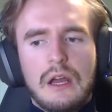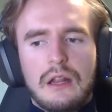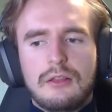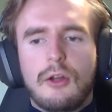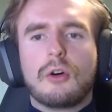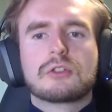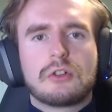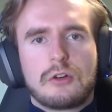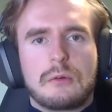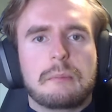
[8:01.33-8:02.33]

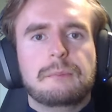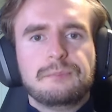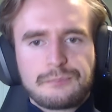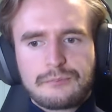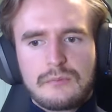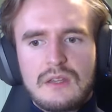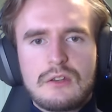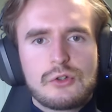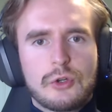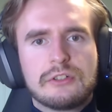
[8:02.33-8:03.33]
long-term
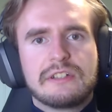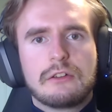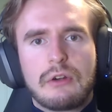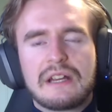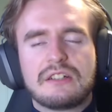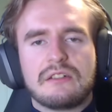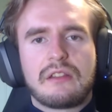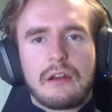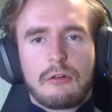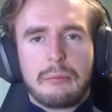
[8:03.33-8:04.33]
considerations
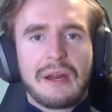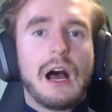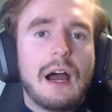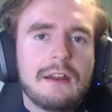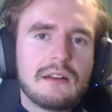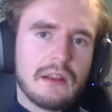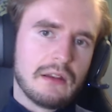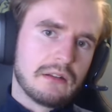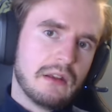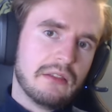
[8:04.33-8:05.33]
that are behind
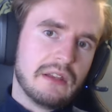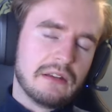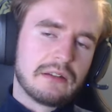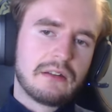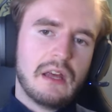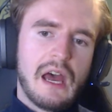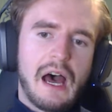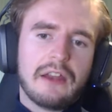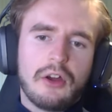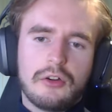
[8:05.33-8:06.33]
these,
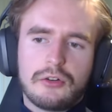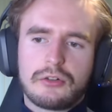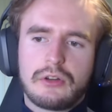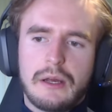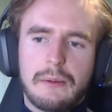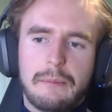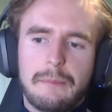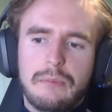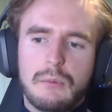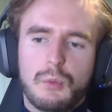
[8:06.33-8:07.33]
and
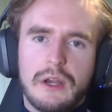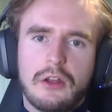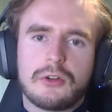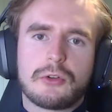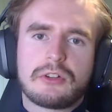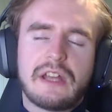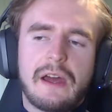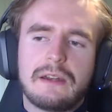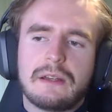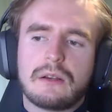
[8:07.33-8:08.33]
when
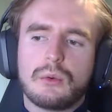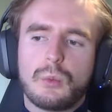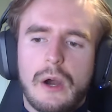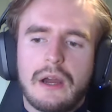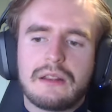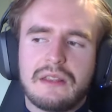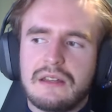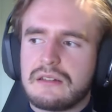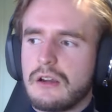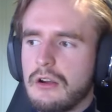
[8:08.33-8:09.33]
understanding why
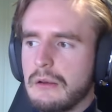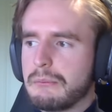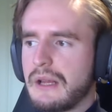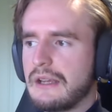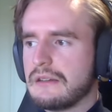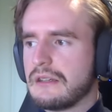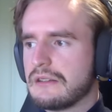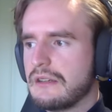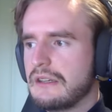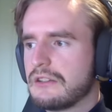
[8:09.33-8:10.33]
these are in place,
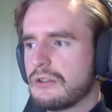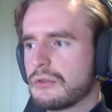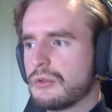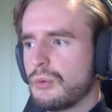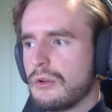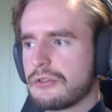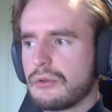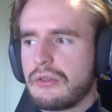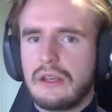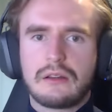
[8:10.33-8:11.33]
it's easier to also
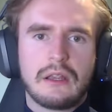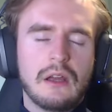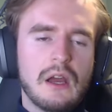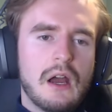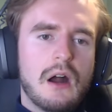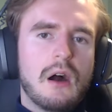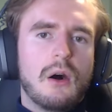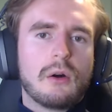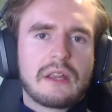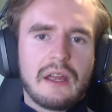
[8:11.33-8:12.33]
think,
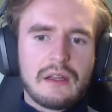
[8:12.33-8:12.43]
okay,